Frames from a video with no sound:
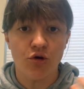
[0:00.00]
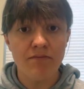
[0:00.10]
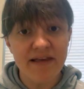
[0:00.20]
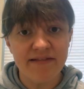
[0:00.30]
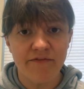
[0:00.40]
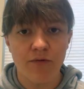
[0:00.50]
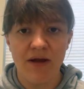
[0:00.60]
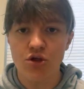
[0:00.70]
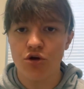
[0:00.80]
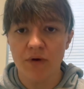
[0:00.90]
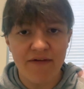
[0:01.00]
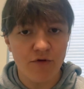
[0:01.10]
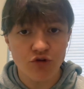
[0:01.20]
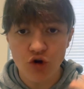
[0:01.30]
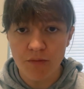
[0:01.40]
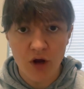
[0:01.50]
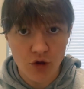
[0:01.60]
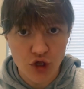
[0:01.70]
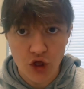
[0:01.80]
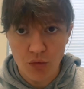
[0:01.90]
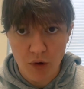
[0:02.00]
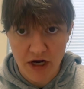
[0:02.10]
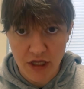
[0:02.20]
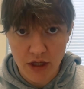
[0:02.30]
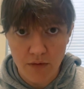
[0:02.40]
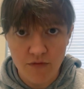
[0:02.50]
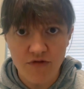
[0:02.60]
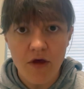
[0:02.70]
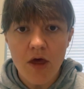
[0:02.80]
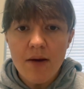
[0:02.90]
or misinformation or whatever terminology you want to use?